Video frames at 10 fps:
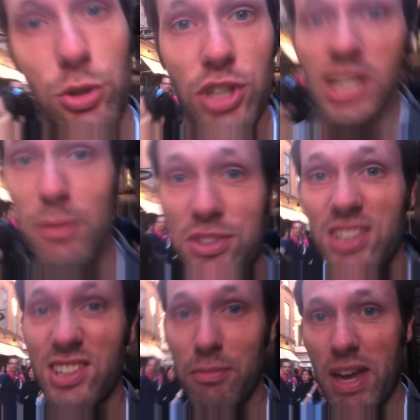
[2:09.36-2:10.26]
So
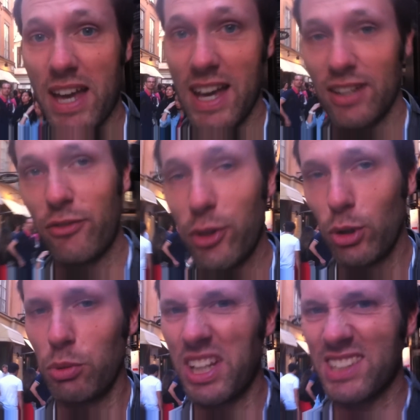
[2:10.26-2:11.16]
James is a man
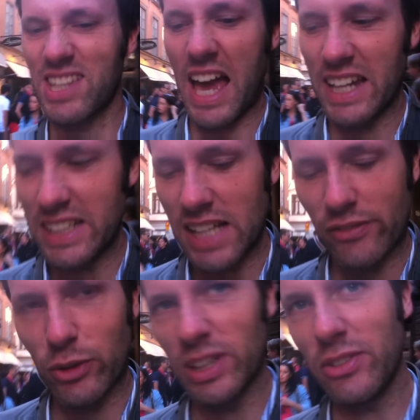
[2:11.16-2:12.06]
filled with anxiety
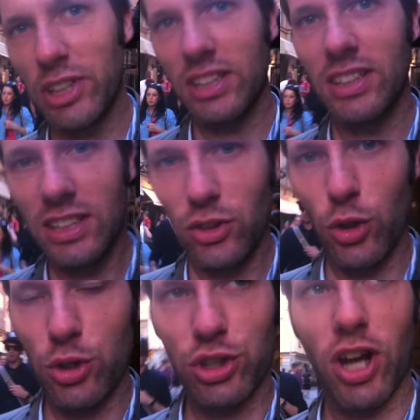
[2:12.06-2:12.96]
after leaving the
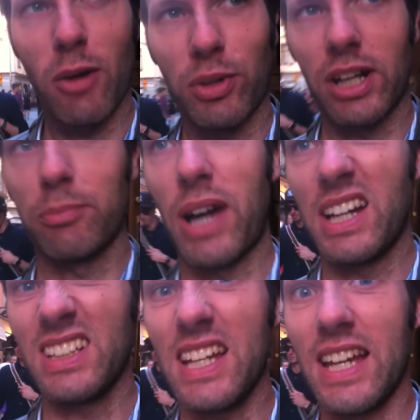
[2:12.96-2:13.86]
nerd shop without
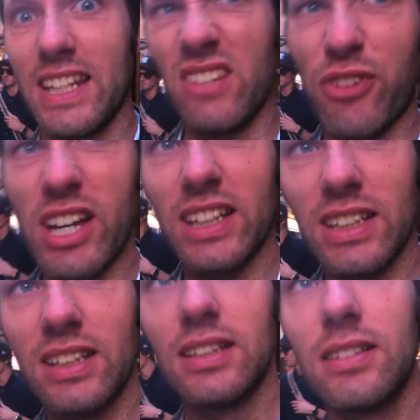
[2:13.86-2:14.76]
buying anything.